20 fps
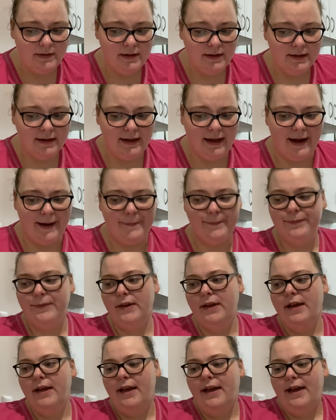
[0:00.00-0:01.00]
Yeah.
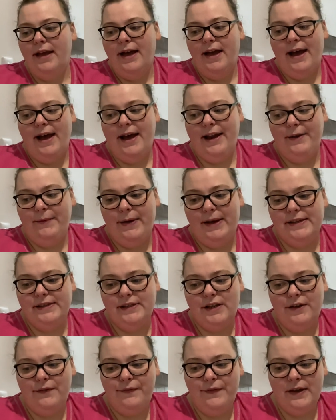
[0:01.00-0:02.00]
Anyway,
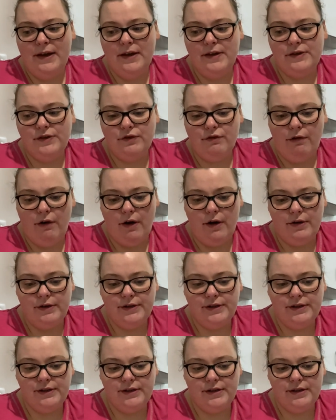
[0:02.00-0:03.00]
so fingers
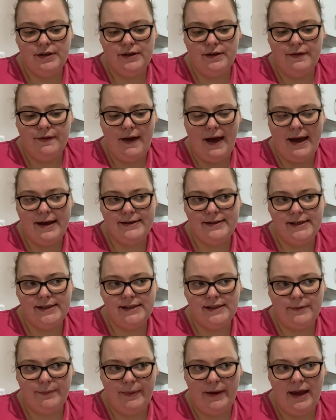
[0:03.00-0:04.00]
crossed that'll
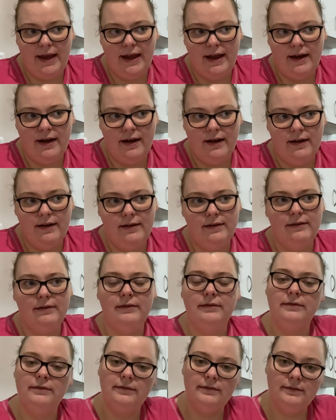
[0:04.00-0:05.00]
disappear
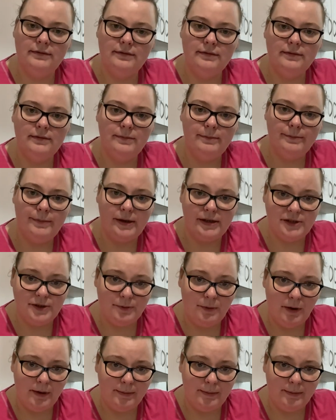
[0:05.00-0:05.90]
by tomorrow